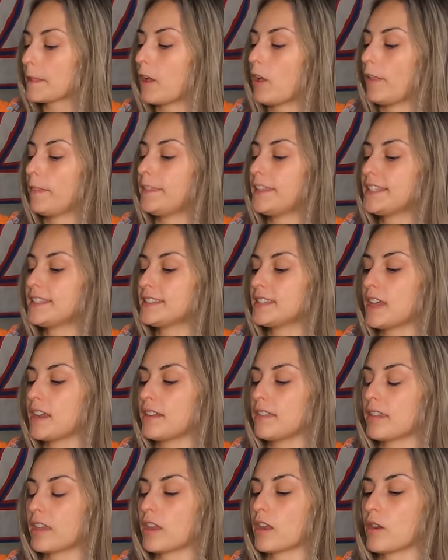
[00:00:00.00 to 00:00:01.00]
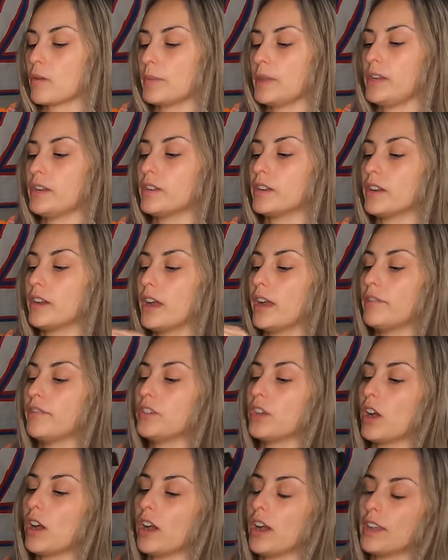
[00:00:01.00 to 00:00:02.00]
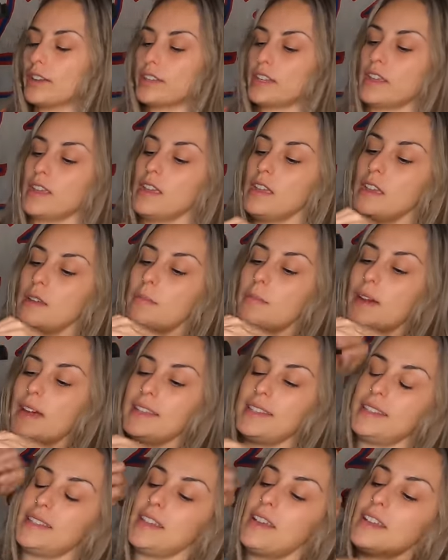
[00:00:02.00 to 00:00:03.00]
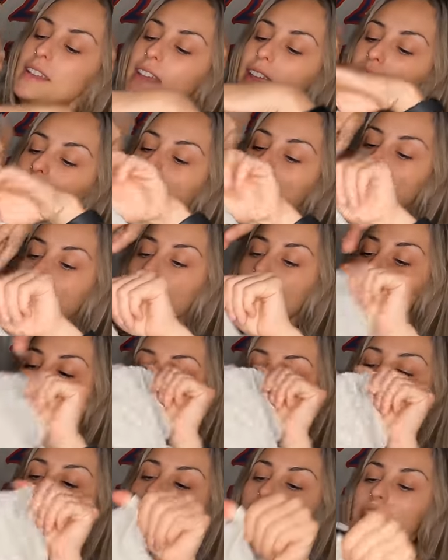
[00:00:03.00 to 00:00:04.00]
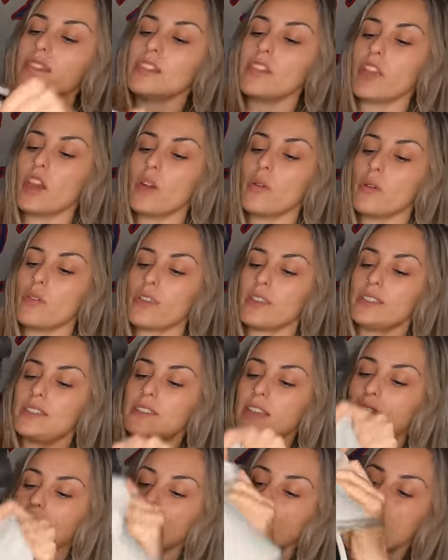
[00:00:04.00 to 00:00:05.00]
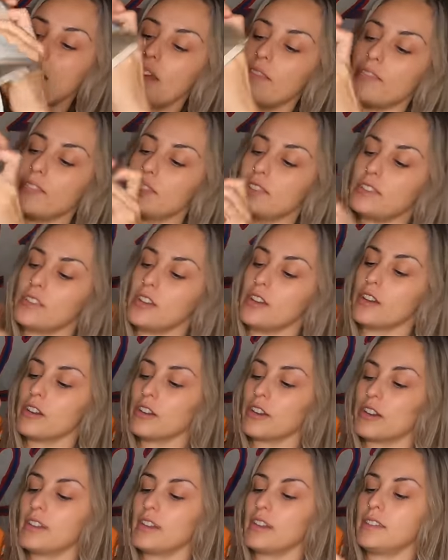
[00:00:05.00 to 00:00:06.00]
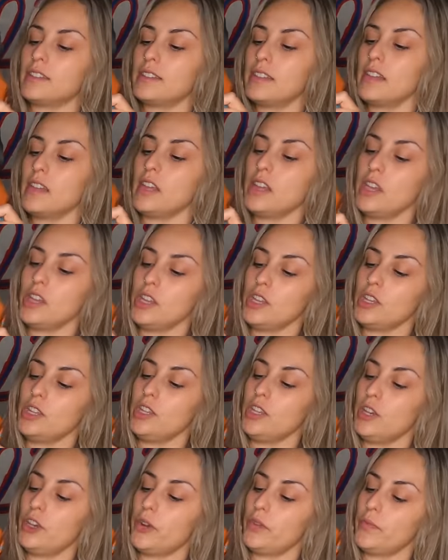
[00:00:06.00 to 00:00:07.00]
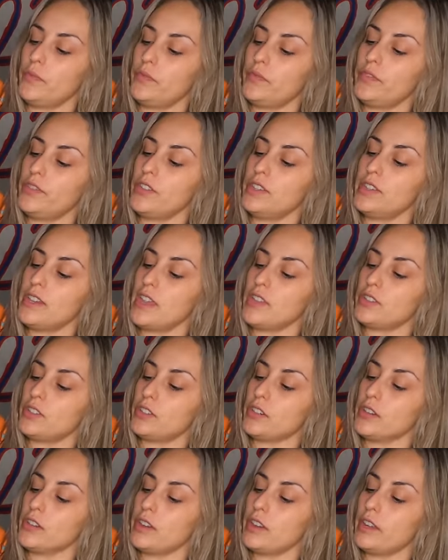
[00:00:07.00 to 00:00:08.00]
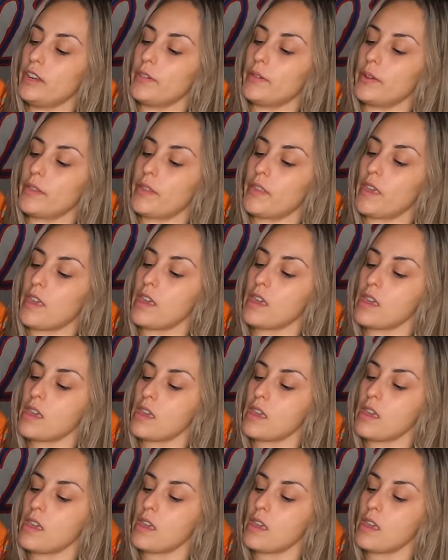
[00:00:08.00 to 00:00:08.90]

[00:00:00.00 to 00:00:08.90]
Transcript: On this side of the carabiner, I've got my sun hat. So I decided to go with a sun hat this year because, you know, the desert and everything.